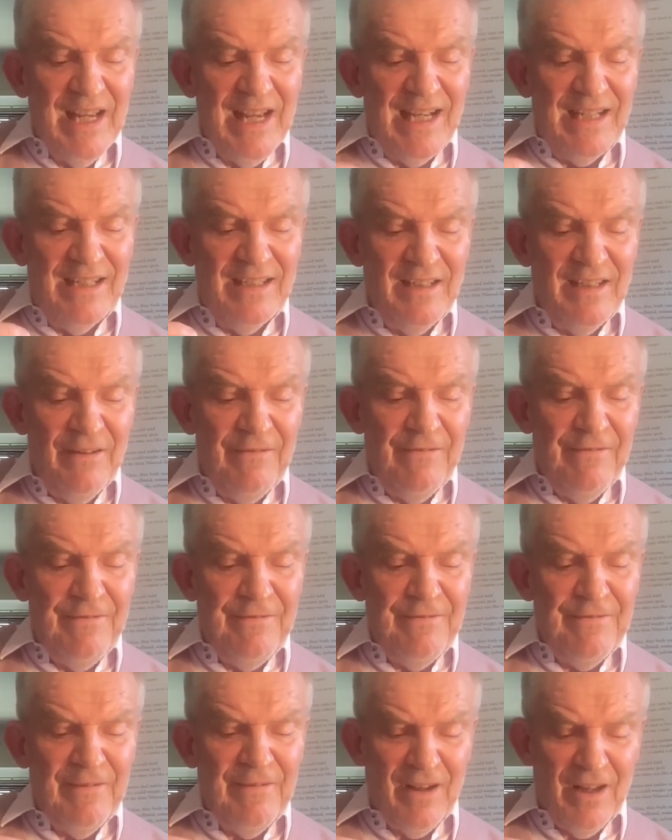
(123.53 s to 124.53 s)
as
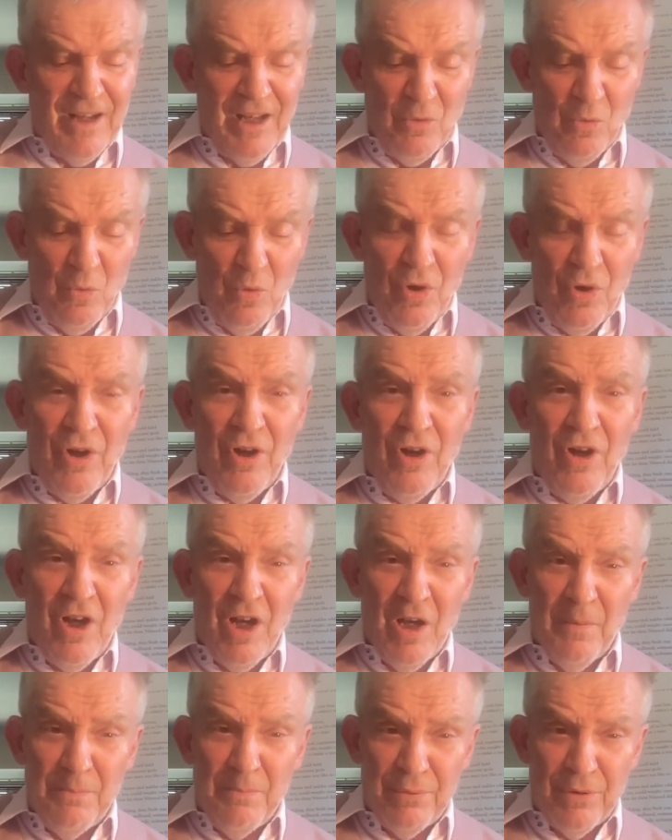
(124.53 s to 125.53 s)
if I were
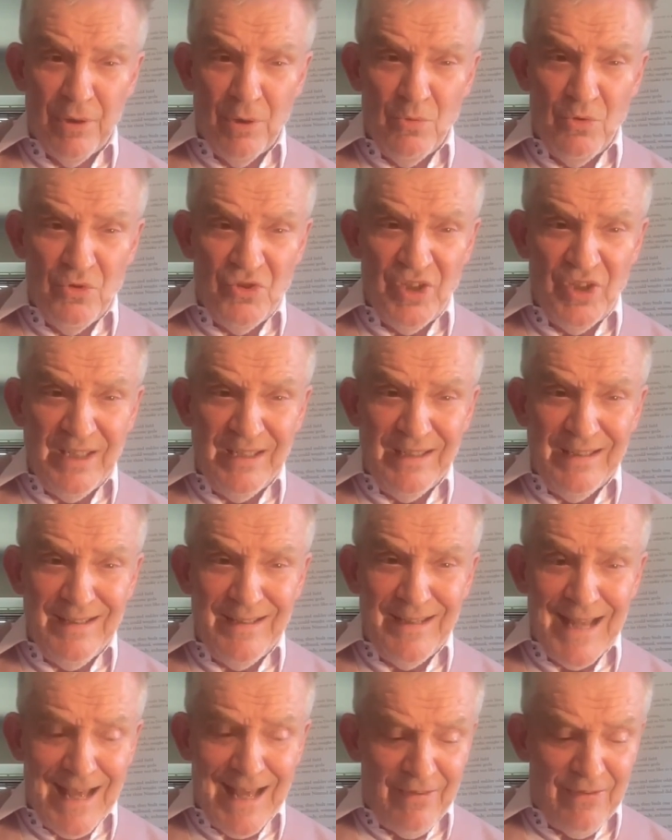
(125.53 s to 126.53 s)
approaching
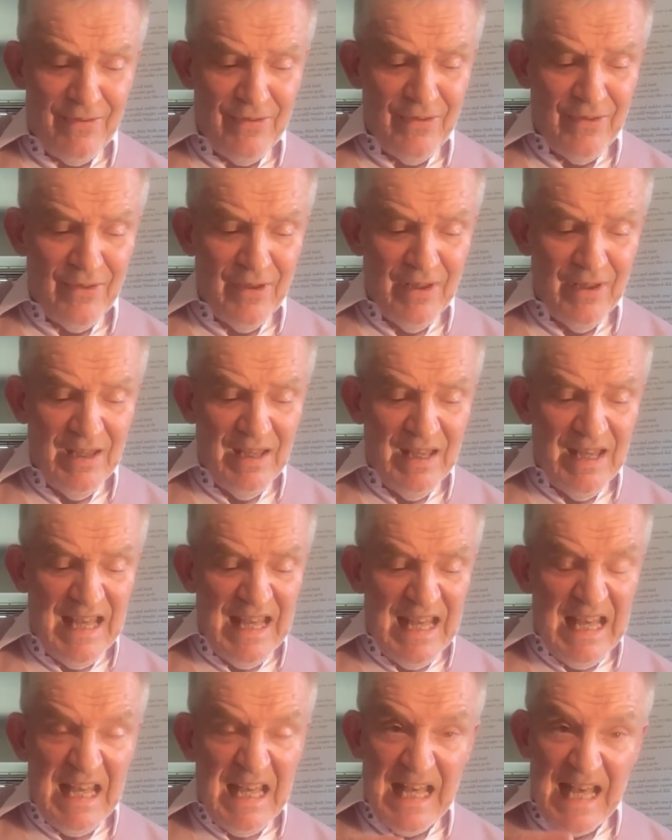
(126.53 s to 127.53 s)
death.
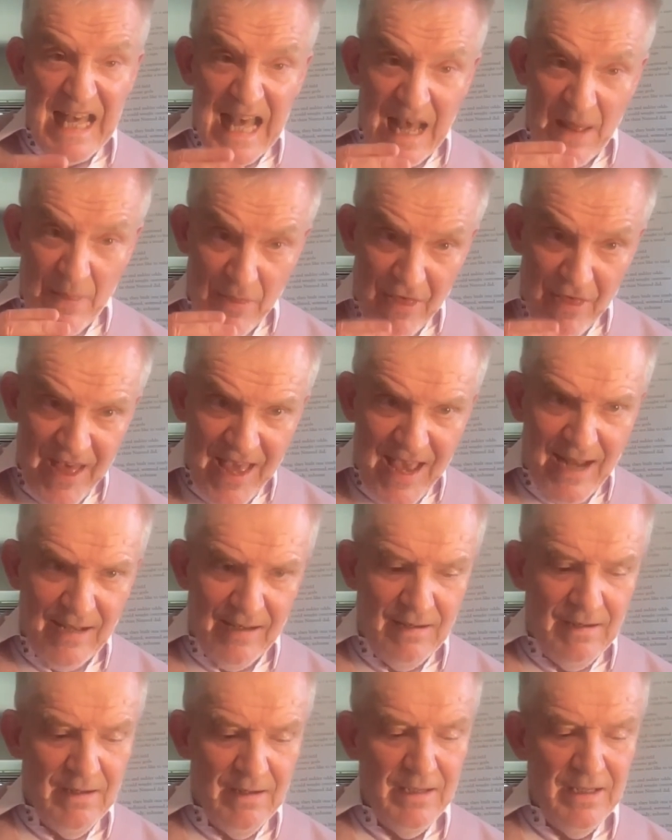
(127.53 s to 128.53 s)
And
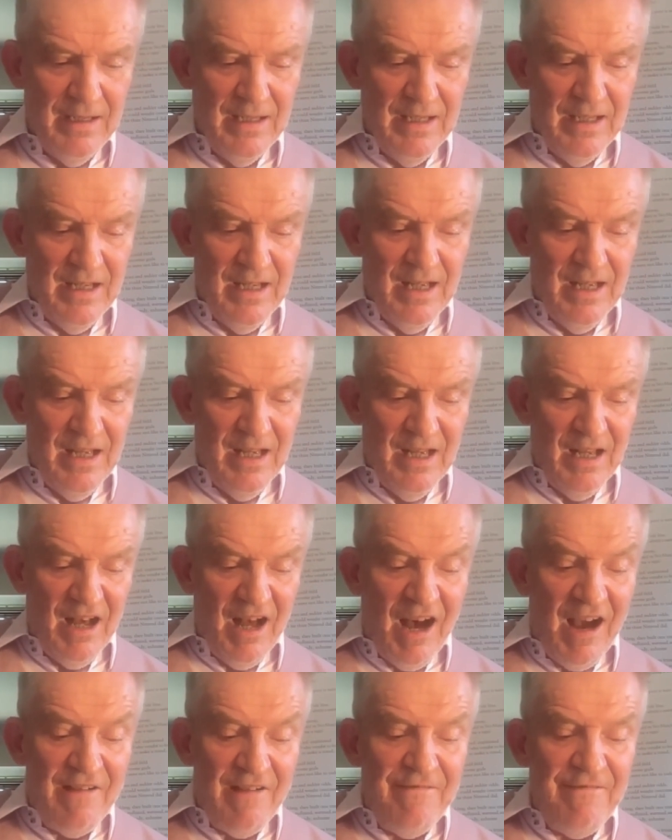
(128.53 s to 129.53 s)
then
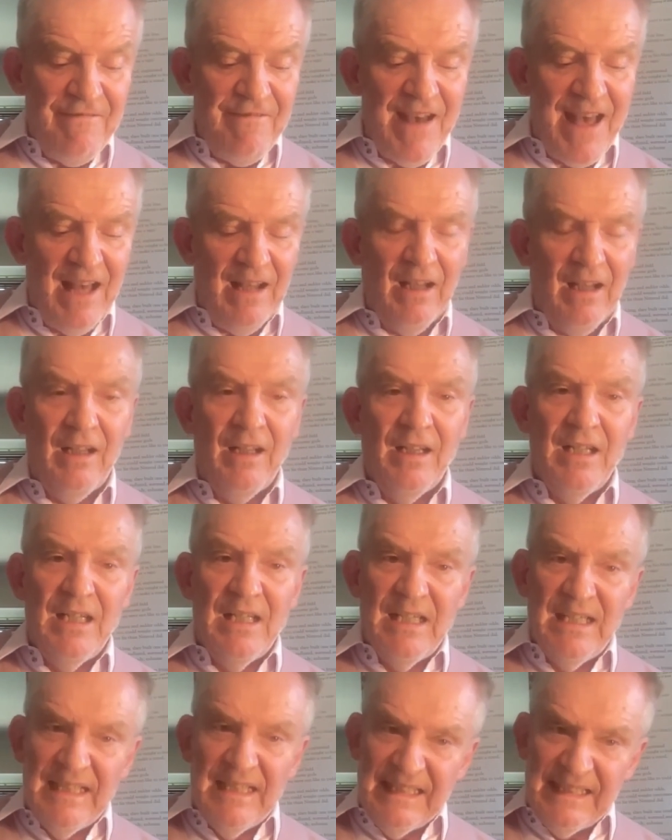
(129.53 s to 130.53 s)
I fell
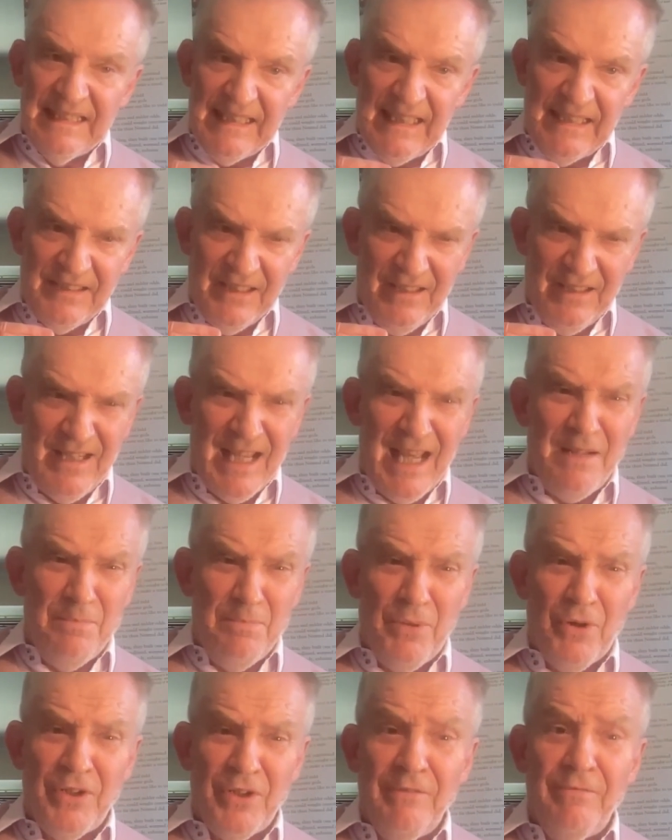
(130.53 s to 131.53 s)
as a dead
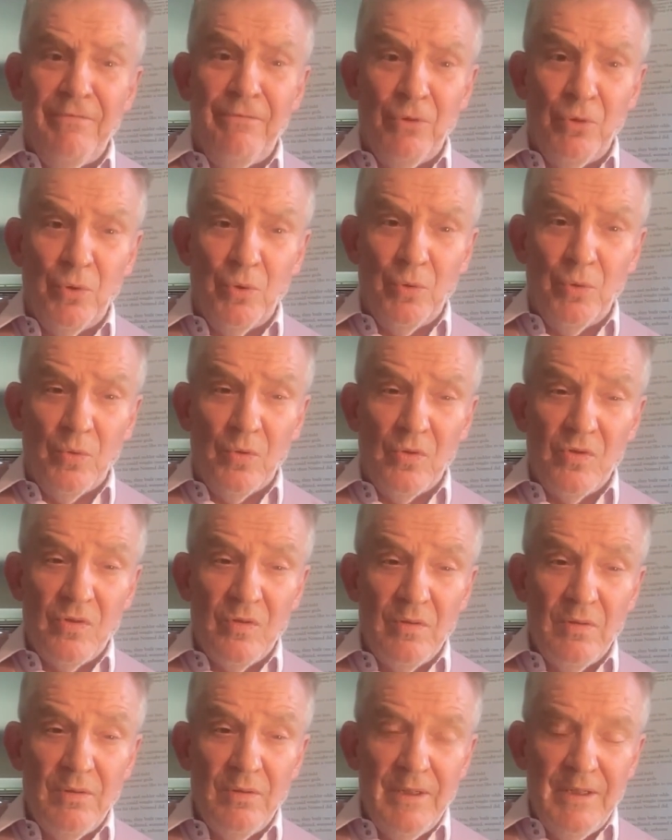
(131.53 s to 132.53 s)
body
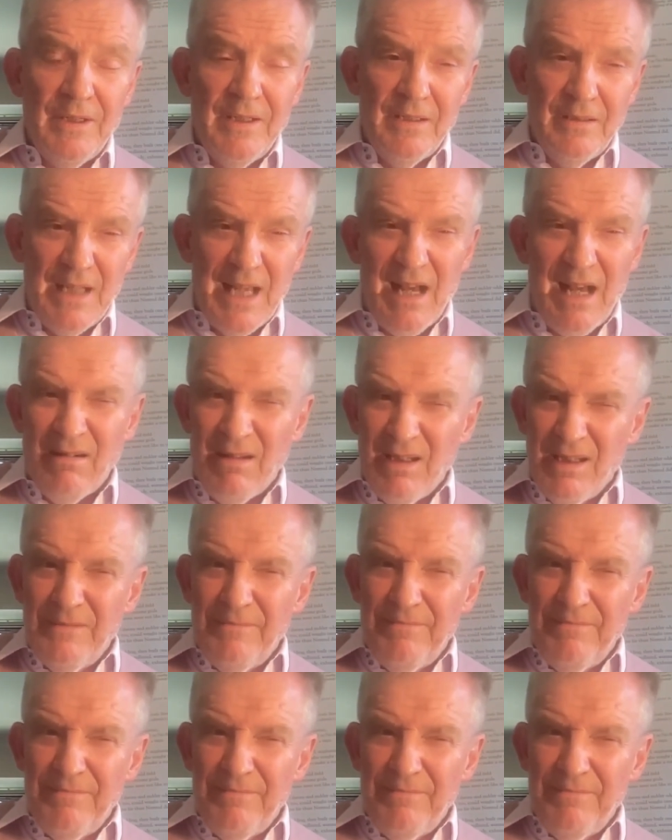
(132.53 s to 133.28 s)
falls. Now,